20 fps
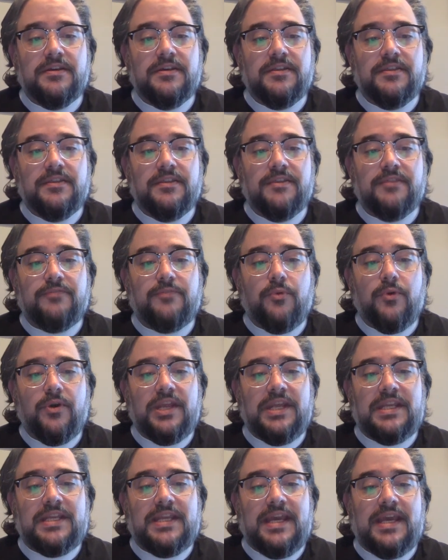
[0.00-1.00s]
The
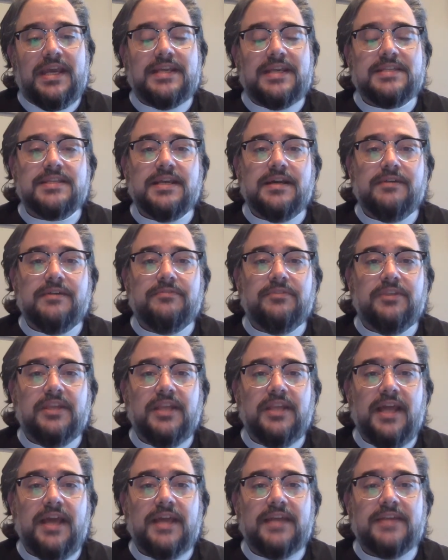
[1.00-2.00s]
40 days of
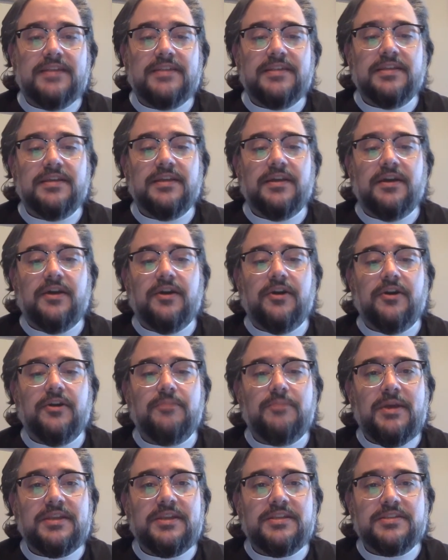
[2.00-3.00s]
Lent are
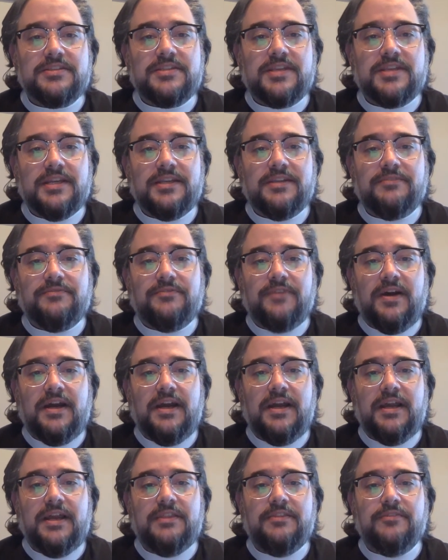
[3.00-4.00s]
meant to
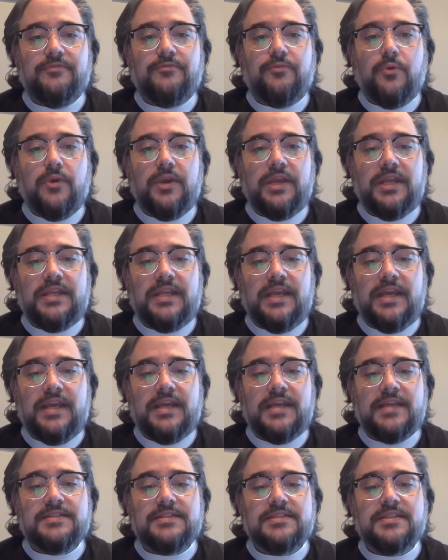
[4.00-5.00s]
signify the 40
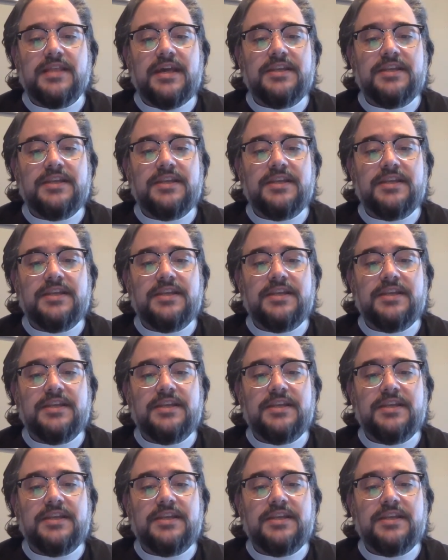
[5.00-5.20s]
days that